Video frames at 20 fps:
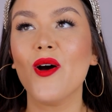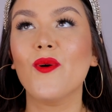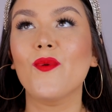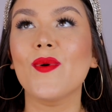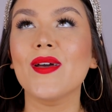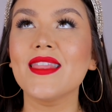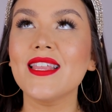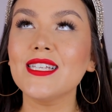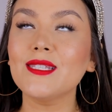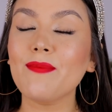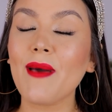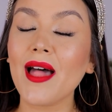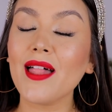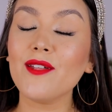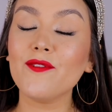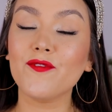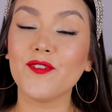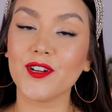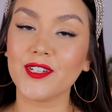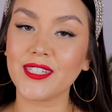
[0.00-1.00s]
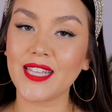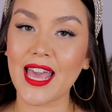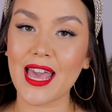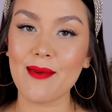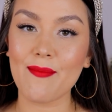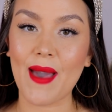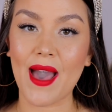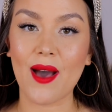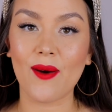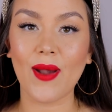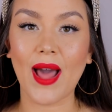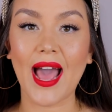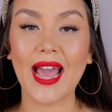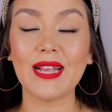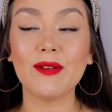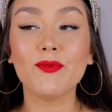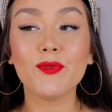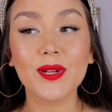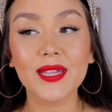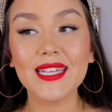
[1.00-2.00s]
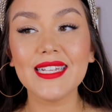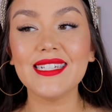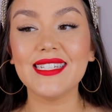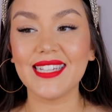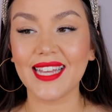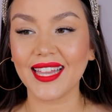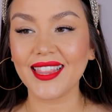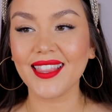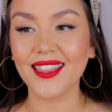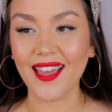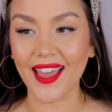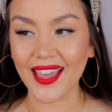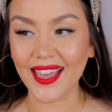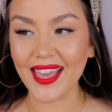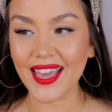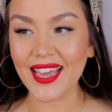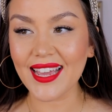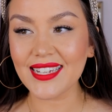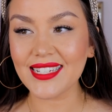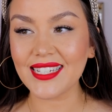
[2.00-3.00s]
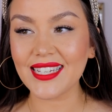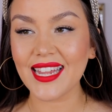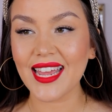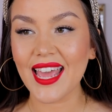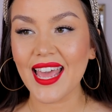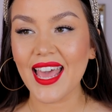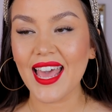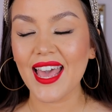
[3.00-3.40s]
When this palette first came out, I really did like it,